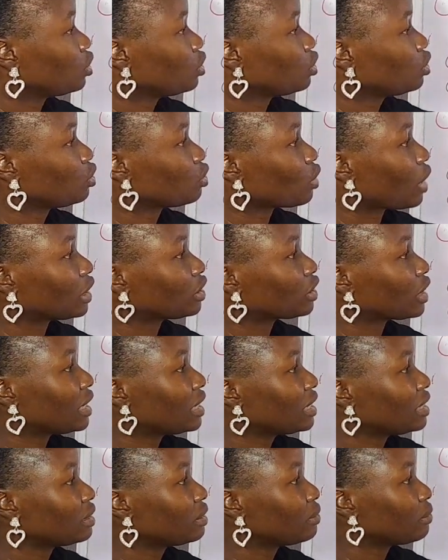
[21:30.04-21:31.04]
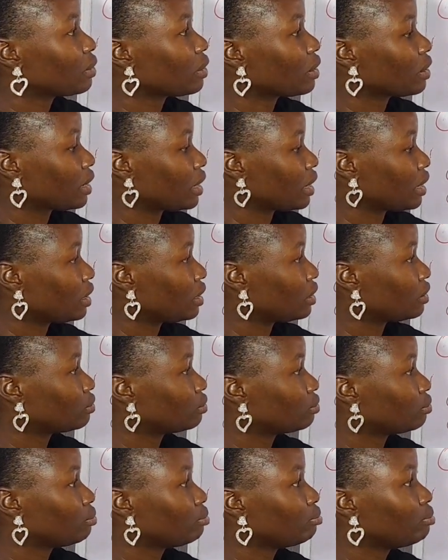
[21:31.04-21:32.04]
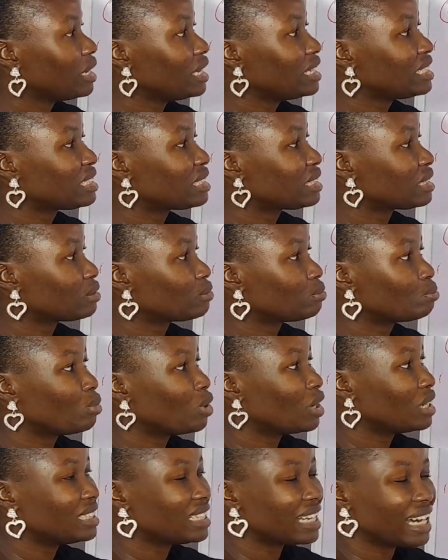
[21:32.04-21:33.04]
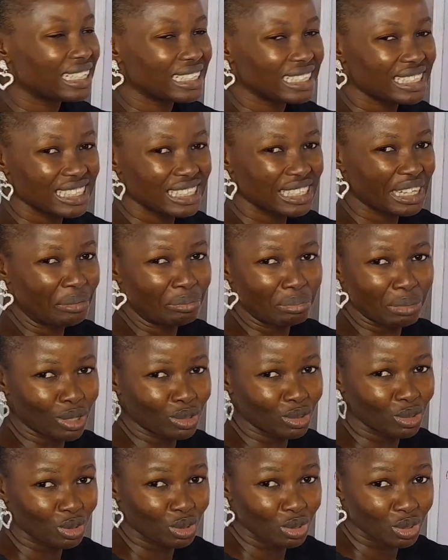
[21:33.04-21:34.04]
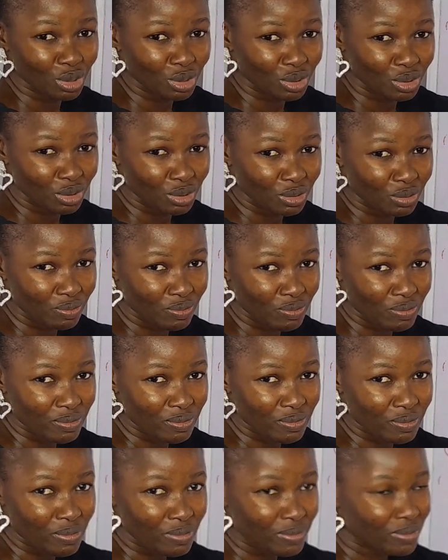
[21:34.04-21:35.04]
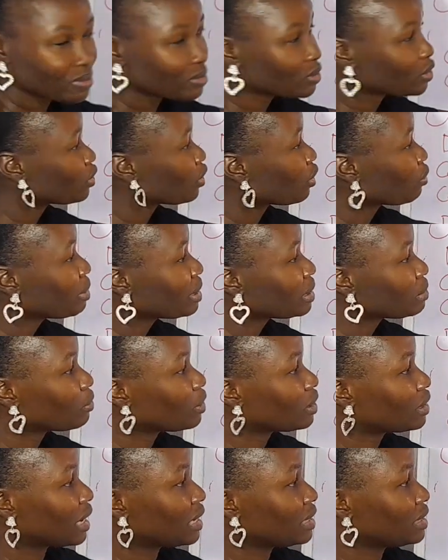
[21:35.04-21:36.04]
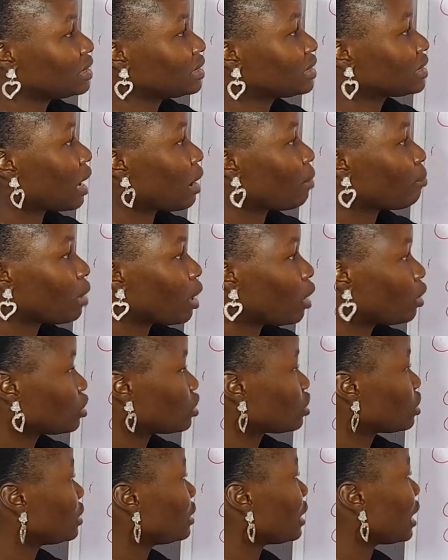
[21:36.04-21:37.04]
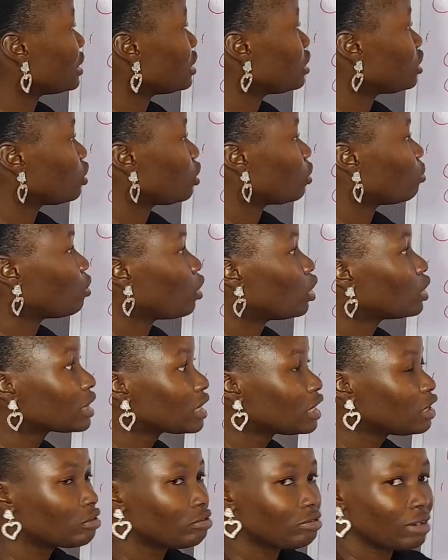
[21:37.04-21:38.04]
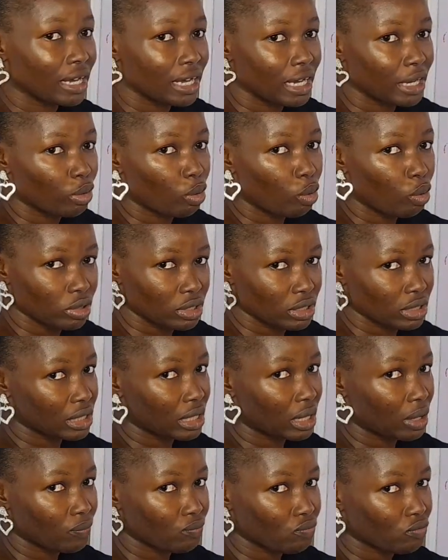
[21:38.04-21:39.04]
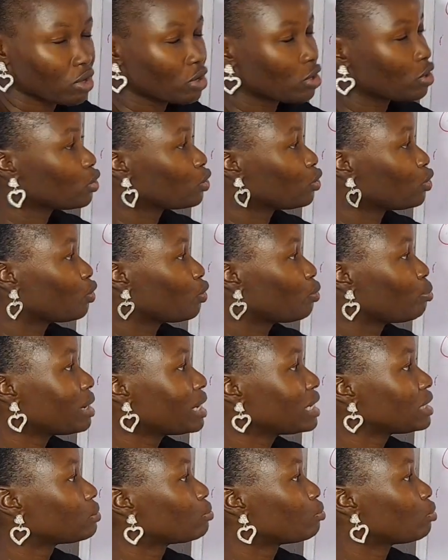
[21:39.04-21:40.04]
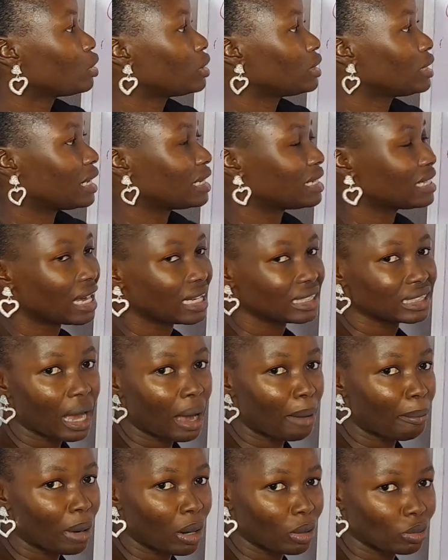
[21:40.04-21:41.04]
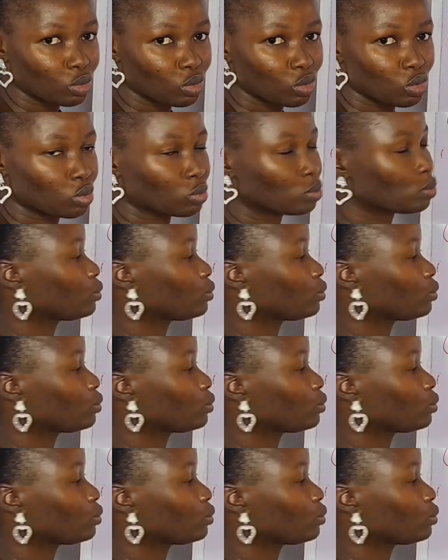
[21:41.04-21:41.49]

you actually made more than this amount. Made more than this amount. That is your monthly overhead costs now. You made more than that amount.